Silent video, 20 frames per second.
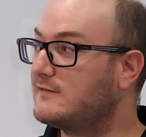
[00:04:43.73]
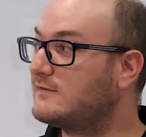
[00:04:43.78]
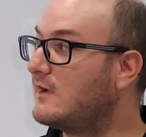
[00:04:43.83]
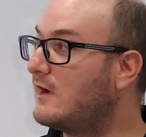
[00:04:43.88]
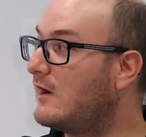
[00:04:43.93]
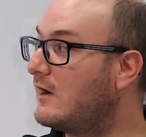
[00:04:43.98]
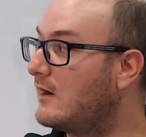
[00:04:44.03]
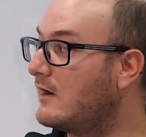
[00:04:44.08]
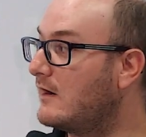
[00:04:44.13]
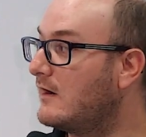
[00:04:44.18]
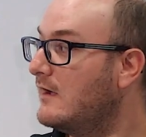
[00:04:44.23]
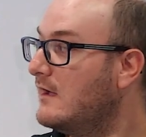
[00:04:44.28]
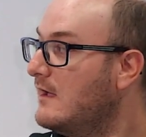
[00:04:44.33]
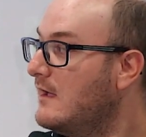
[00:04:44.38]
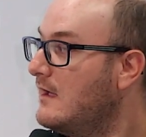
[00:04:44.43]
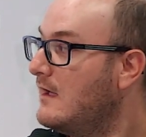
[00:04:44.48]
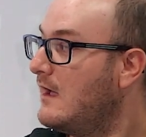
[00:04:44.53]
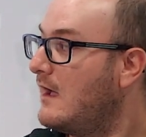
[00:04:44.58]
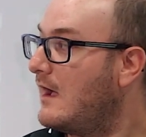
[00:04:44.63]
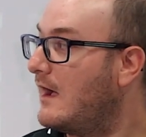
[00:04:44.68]
are
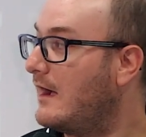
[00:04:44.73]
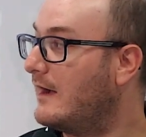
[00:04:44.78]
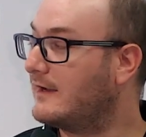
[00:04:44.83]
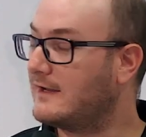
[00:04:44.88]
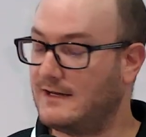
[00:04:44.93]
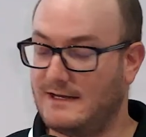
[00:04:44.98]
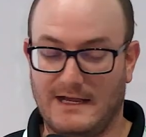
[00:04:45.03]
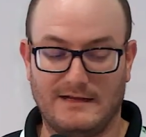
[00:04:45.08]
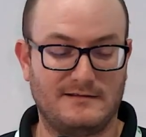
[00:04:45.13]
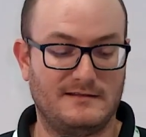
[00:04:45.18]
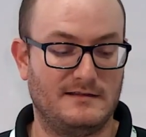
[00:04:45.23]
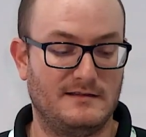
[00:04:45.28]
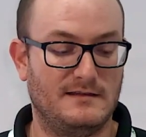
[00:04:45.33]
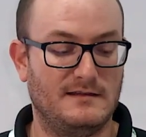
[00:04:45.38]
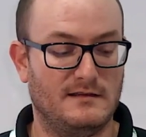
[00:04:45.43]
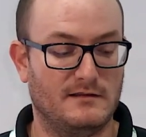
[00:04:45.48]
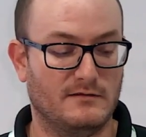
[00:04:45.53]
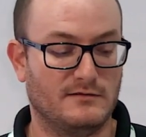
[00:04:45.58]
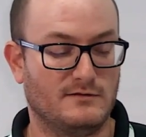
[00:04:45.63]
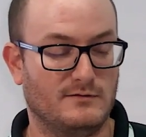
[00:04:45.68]
connected
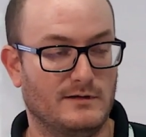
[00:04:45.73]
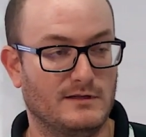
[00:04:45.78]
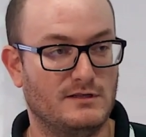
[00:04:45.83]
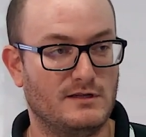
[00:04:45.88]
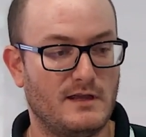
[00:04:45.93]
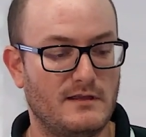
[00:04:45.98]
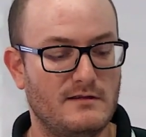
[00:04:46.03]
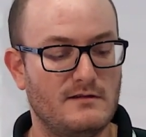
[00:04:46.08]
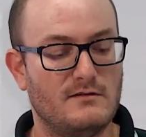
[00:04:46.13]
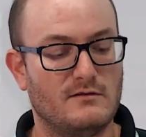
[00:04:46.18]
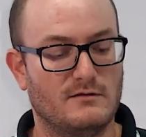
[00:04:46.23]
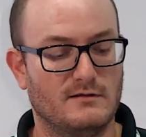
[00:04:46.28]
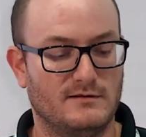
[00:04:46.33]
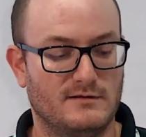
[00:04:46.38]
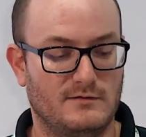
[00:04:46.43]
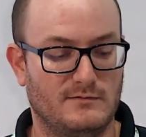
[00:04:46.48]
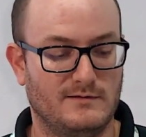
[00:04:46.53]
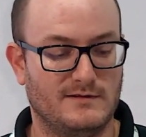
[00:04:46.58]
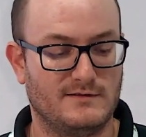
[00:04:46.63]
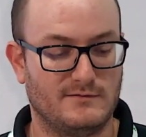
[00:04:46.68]
either to each other or
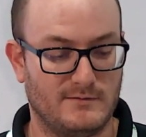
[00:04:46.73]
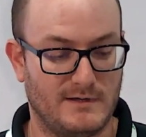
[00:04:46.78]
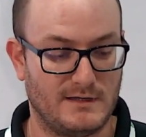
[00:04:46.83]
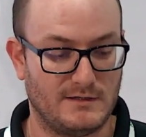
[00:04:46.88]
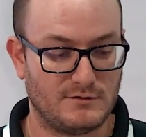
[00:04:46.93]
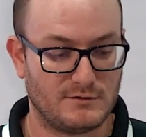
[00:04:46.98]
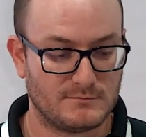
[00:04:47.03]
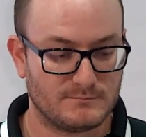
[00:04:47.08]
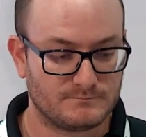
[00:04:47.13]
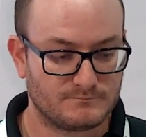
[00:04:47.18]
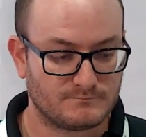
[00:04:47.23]
to a switch.